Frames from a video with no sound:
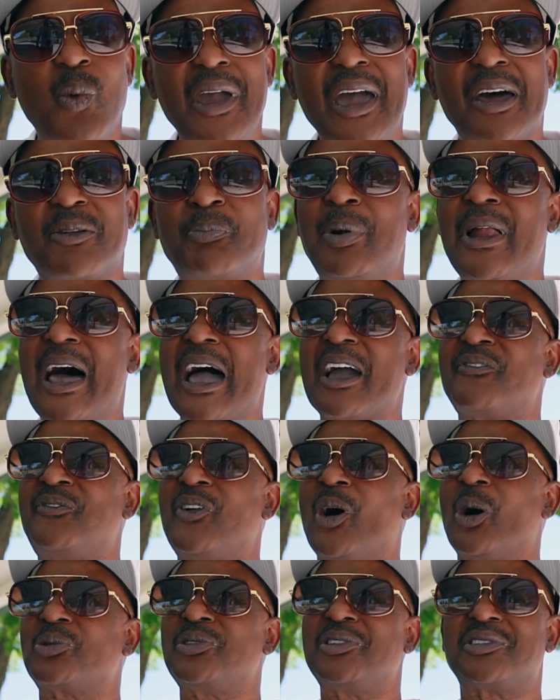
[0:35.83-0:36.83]
We as
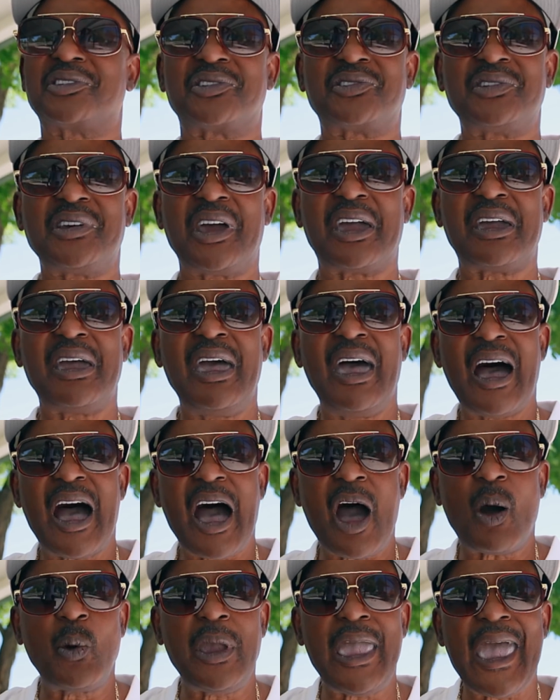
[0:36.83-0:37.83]
black folks, it's a shame
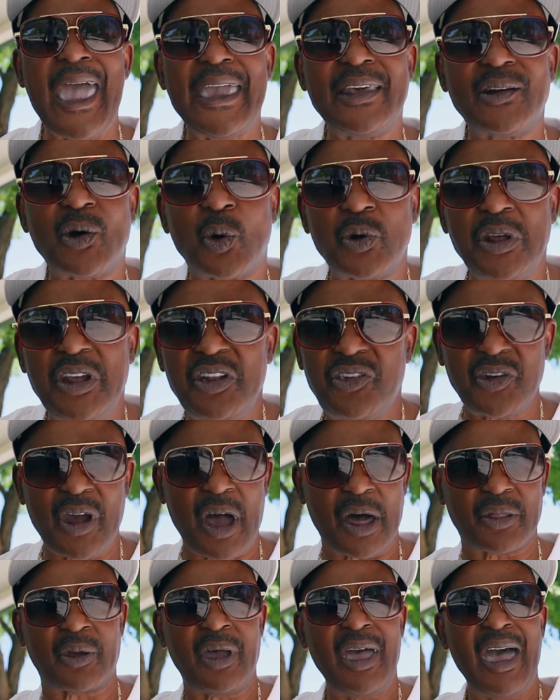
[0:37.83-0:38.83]
how we hate on each
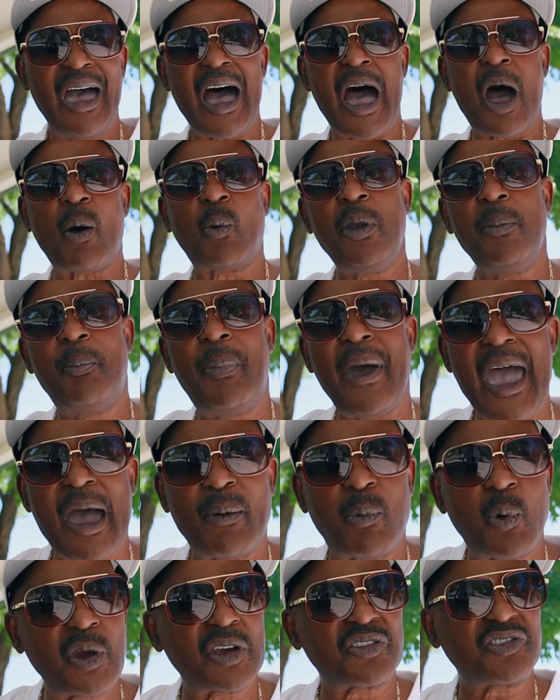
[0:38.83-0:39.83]
other, how we
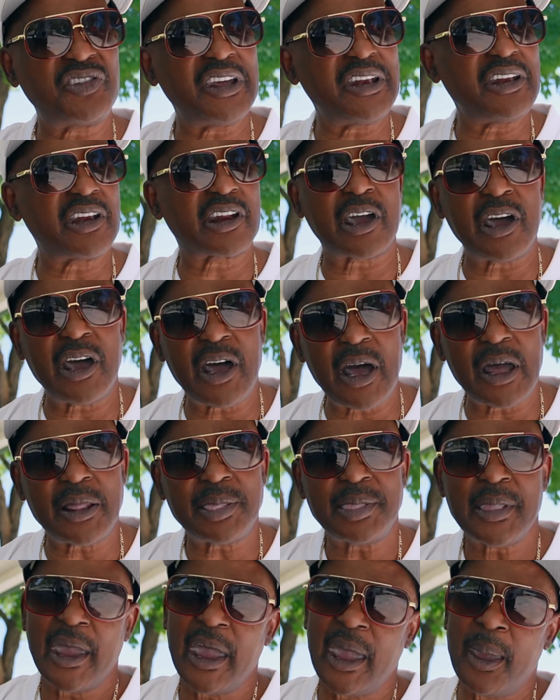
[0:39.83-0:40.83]
bad, we sit in the
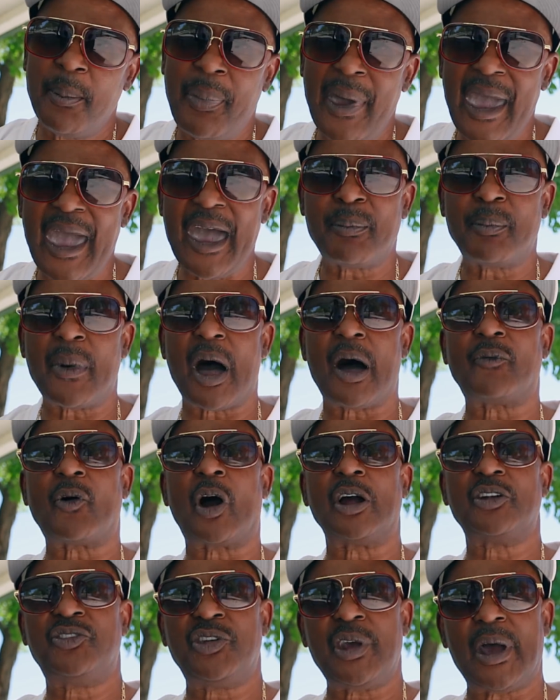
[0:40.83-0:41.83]
cut and mouth
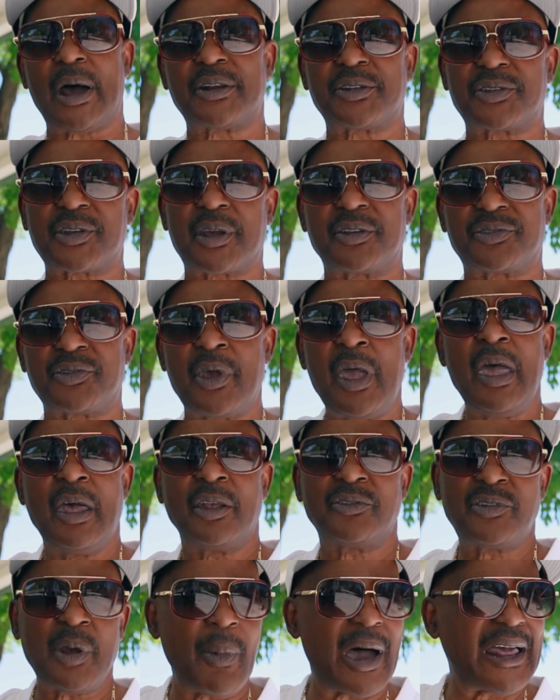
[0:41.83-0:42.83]
our jealous because
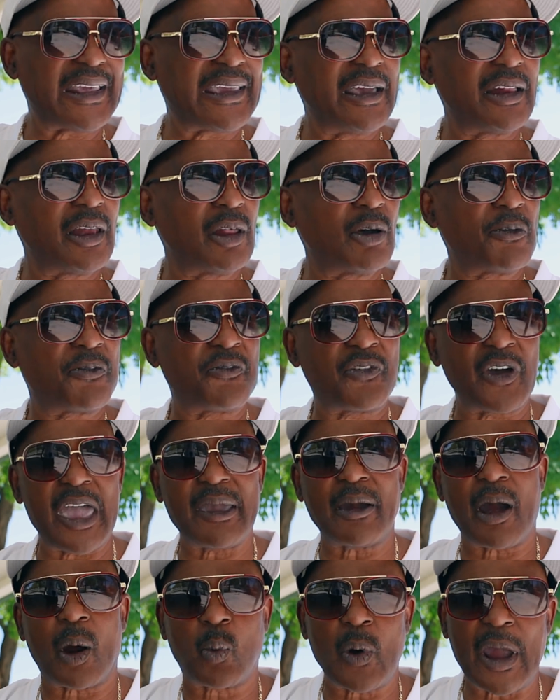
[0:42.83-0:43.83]
somebody get a little
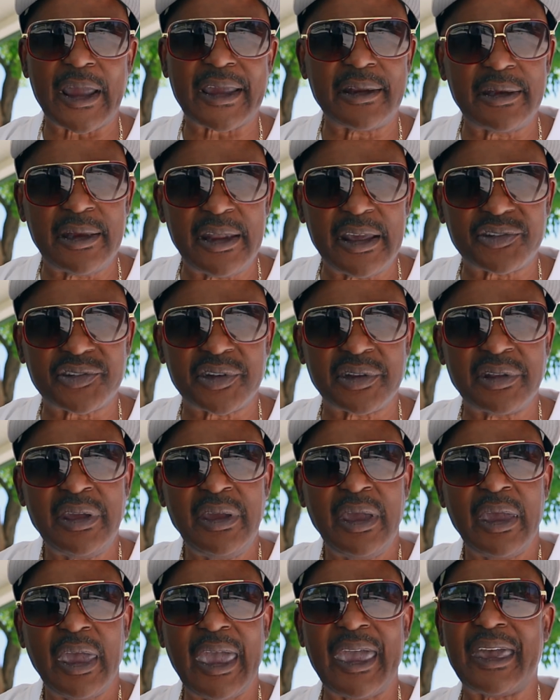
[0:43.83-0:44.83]
fame or recognition,
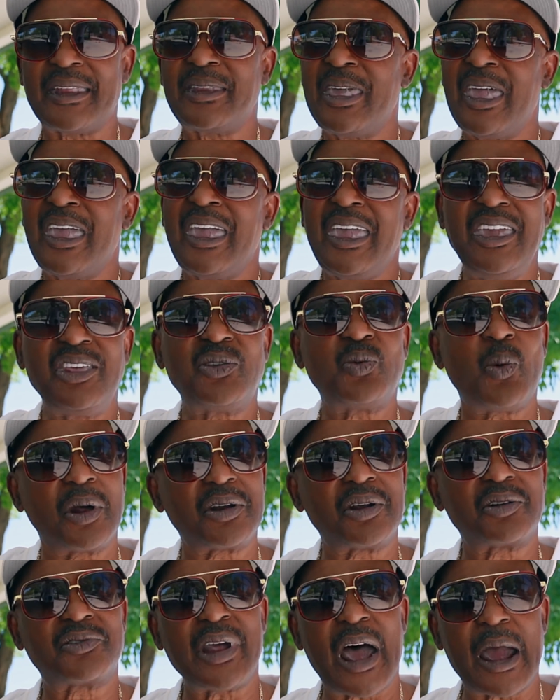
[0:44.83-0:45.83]
and he's
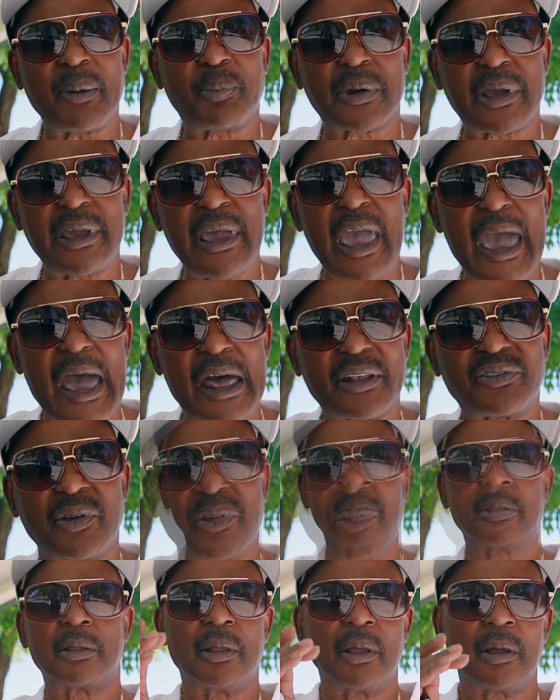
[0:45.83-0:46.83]
one of them type of
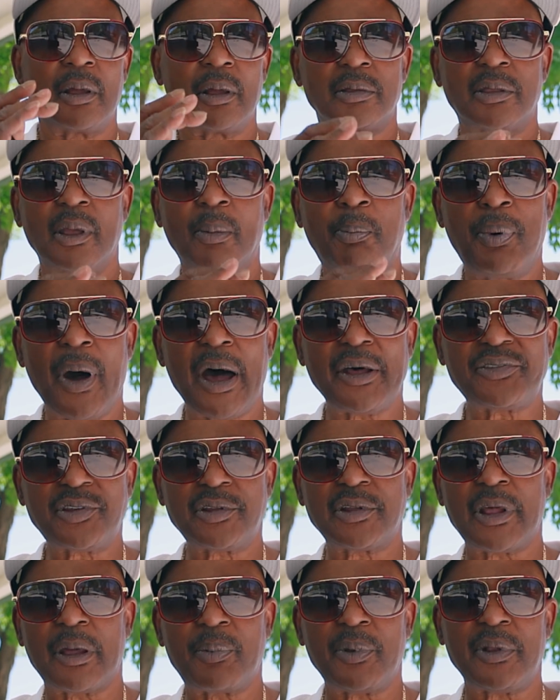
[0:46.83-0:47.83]
cats. The
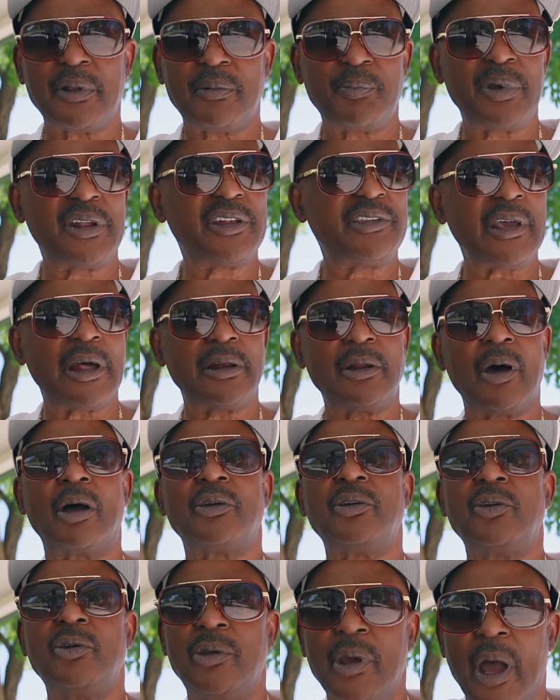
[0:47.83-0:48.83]
busters have been telling
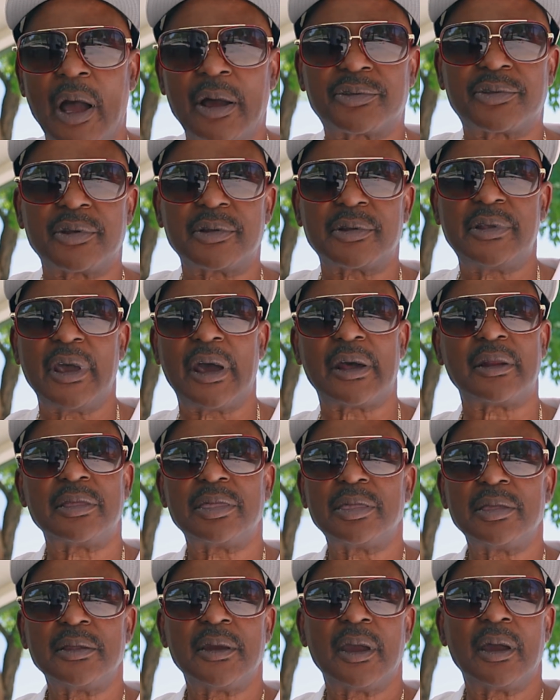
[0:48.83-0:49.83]
all you youngsters
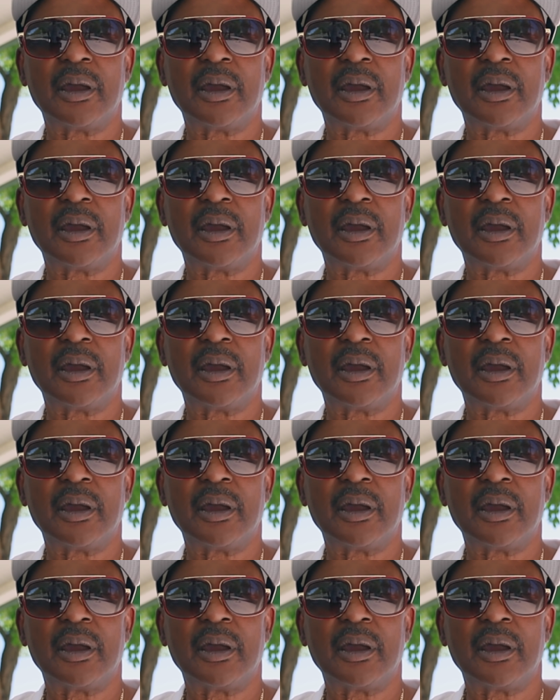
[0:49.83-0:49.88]
that